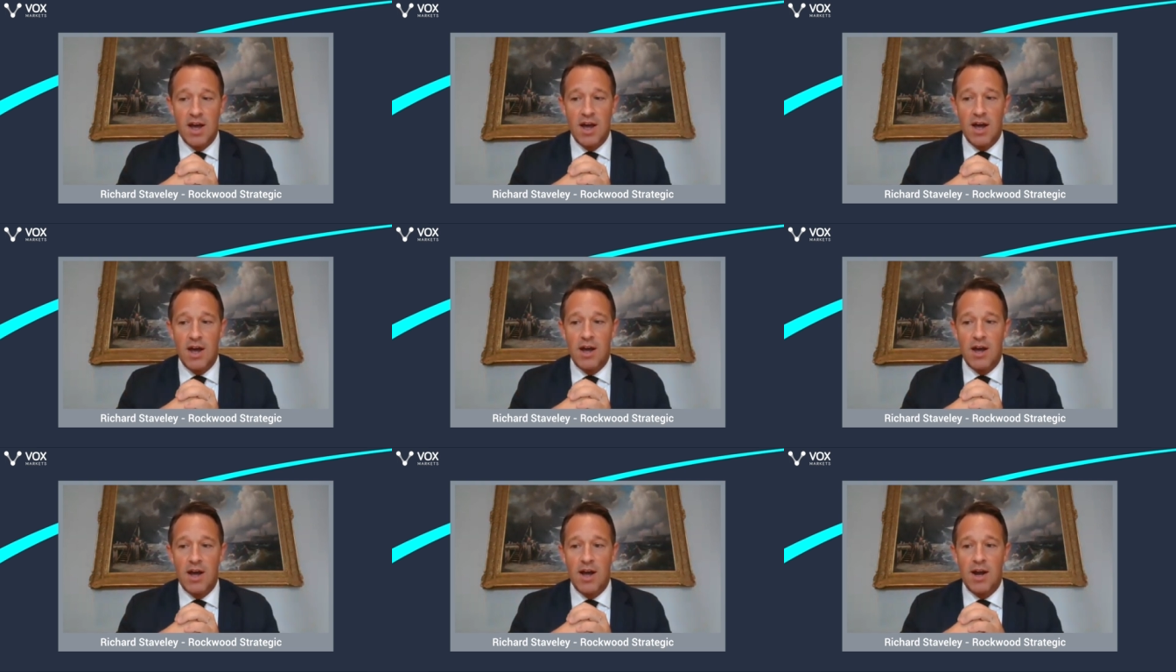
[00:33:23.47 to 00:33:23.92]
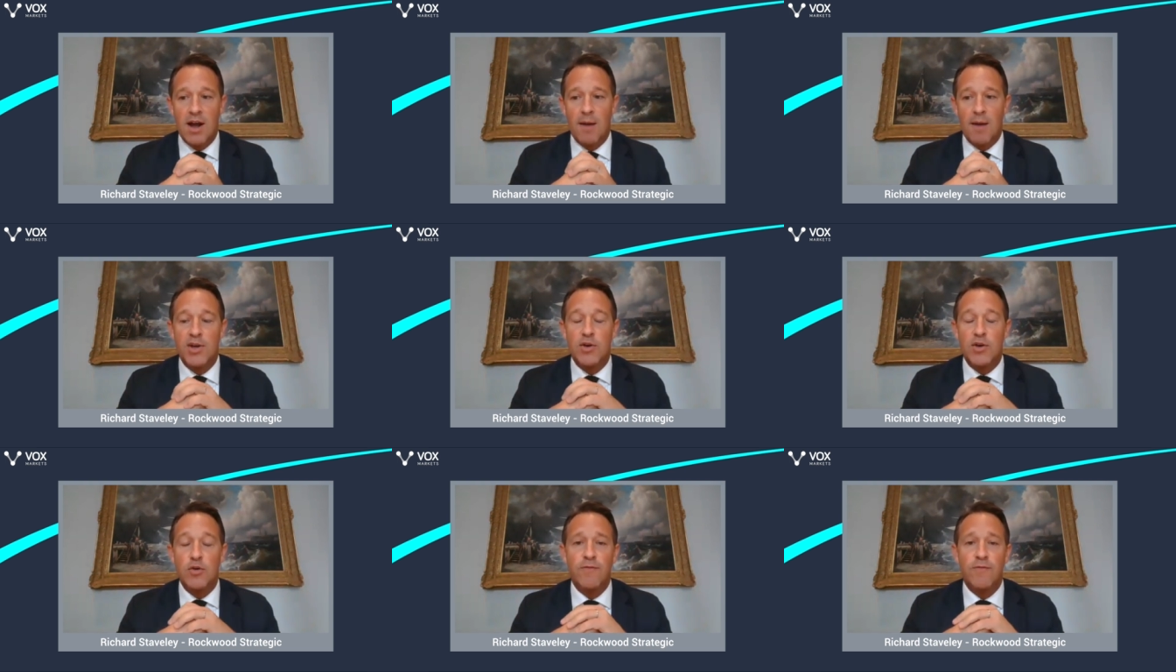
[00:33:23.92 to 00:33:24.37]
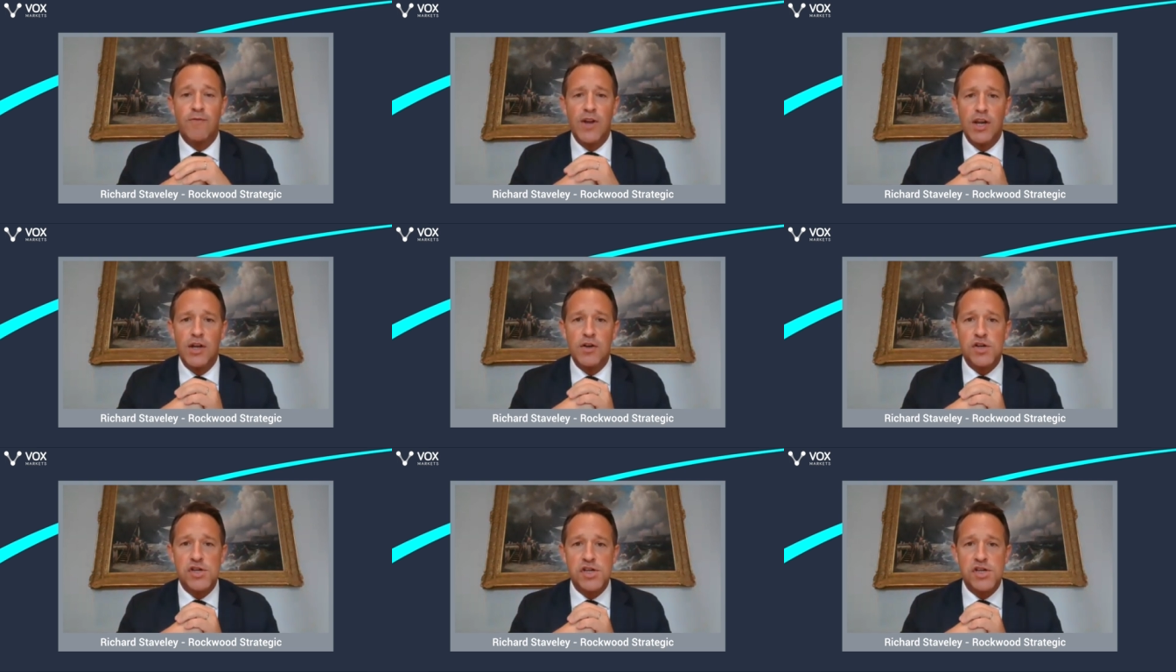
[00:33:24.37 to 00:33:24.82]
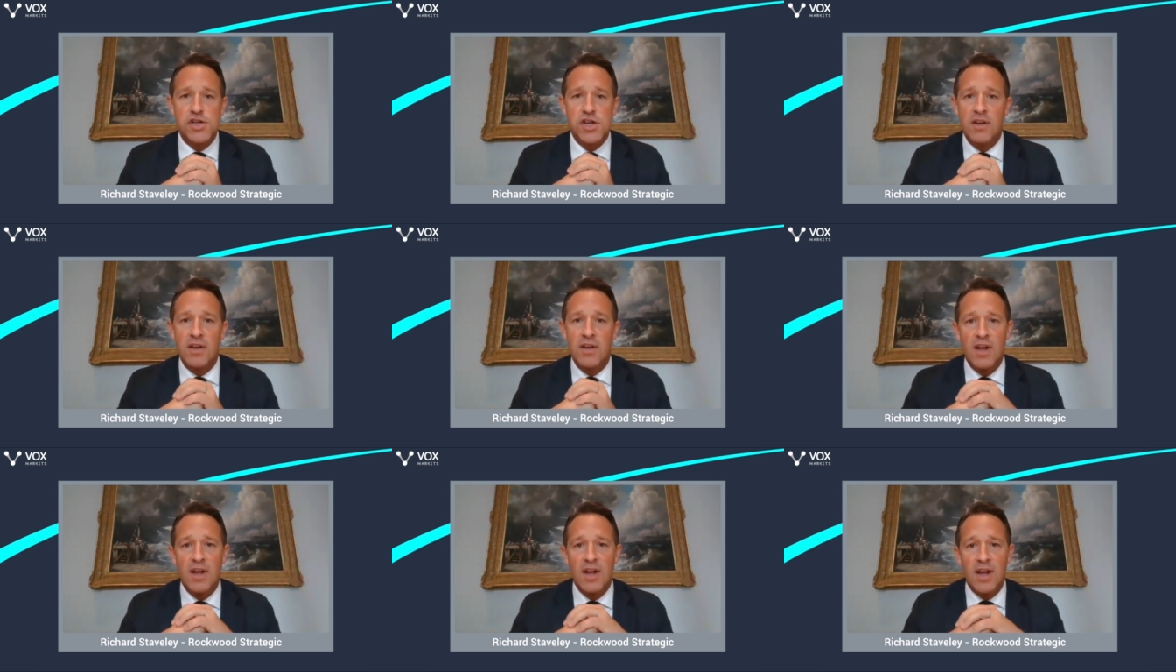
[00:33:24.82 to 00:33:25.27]
a company called
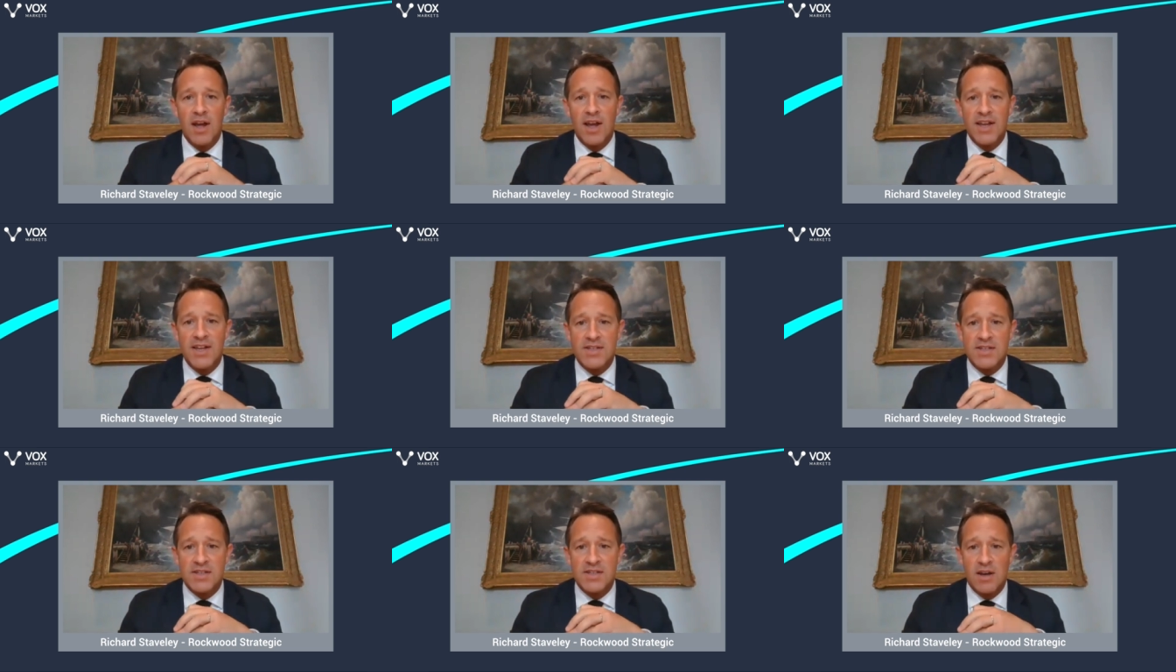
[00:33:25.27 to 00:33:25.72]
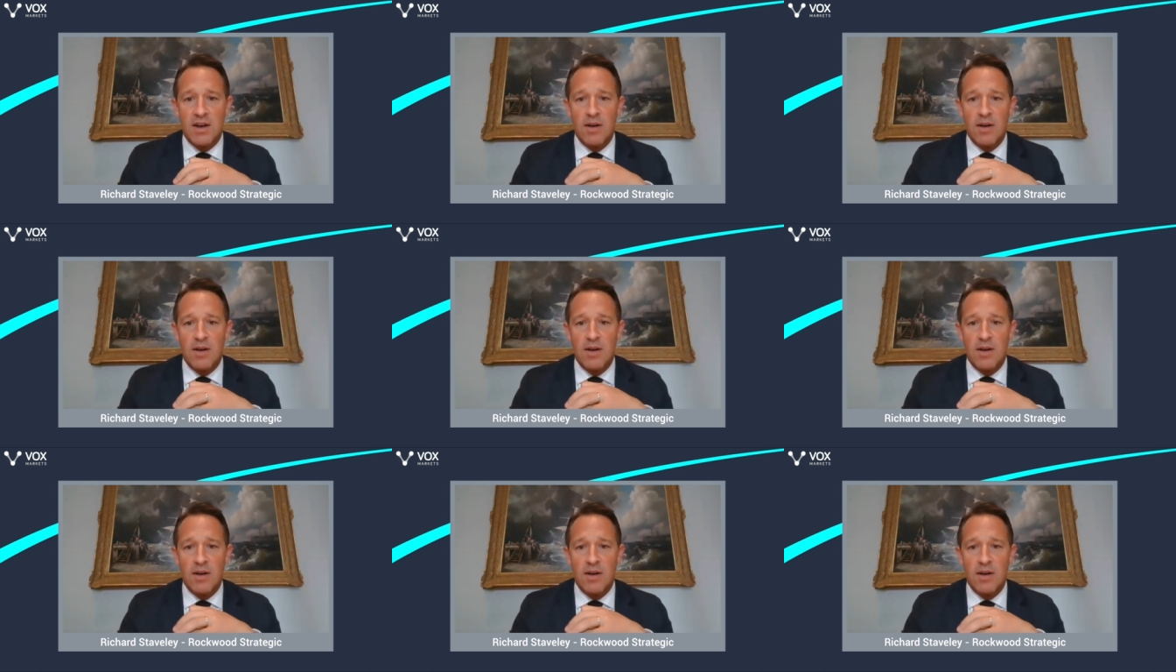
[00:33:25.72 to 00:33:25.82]
Volution is